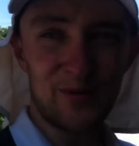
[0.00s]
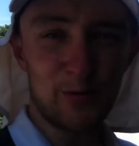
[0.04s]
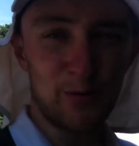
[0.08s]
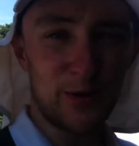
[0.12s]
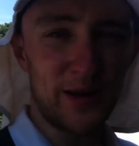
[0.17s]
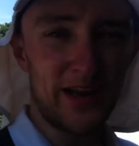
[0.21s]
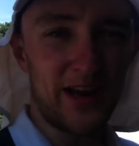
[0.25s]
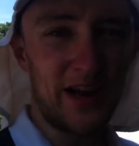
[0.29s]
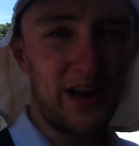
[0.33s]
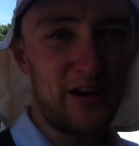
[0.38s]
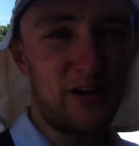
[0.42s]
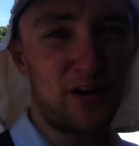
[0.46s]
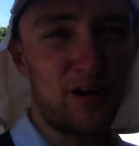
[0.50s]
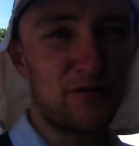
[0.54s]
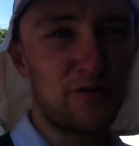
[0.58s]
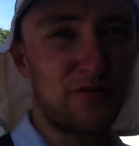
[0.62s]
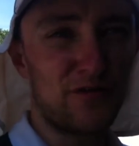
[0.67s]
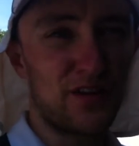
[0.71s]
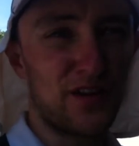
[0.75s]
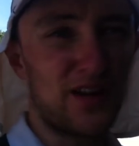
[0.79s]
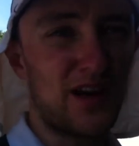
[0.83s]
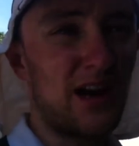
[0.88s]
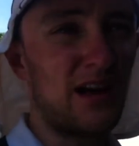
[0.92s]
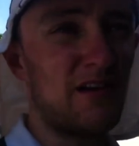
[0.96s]
we're getting on
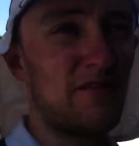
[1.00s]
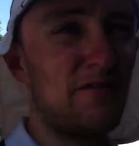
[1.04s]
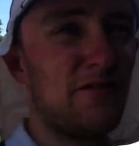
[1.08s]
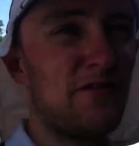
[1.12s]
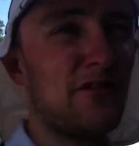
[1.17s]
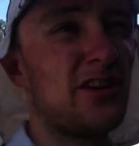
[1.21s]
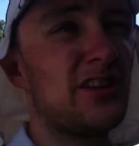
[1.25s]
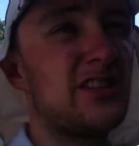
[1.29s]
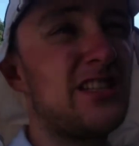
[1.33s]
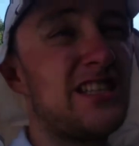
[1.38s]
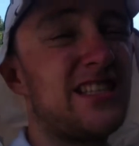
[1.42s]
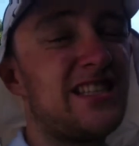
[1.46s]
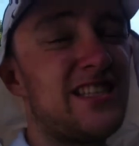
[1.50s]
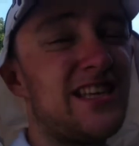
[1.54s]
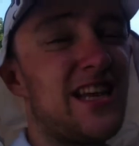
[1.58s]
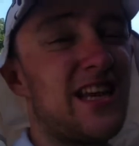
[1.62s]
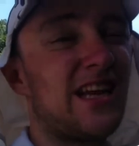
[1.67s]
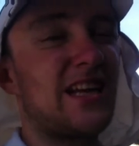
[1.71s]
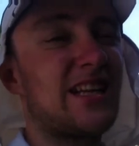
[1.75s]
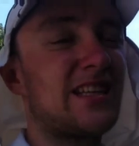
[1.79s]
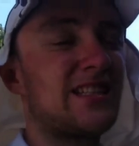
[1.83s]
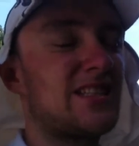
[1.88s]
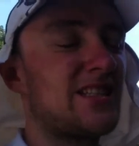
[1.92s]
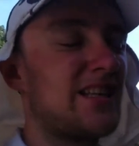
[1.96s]
for like
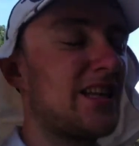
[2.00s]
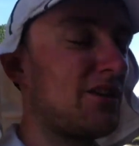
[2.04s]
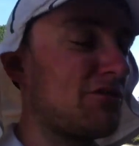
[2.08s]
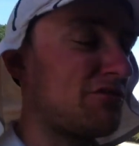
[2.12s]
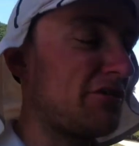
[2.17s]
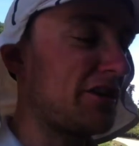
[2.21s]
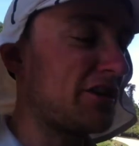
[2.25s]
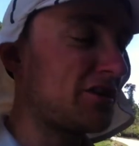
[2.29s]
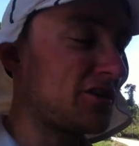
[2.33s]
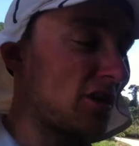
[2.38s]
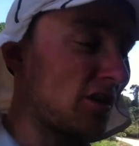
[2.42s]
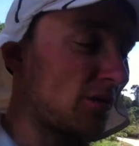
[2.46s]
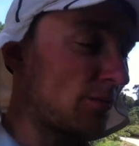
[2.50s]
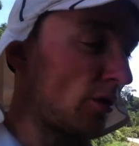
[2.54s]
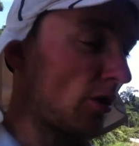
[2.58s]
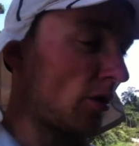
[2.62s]
36 degrees at the